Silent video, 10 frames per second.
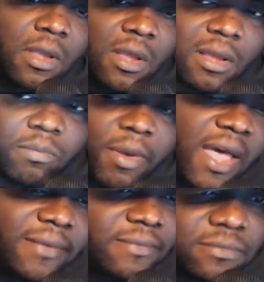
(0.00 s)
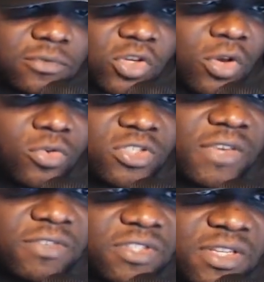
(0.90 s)
but Shakur
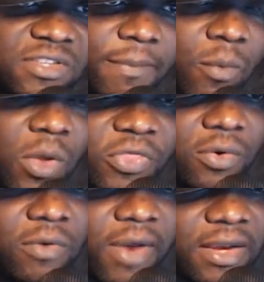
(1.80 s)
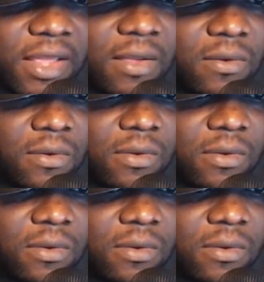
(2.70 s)
Stevenson is up at 130 right now.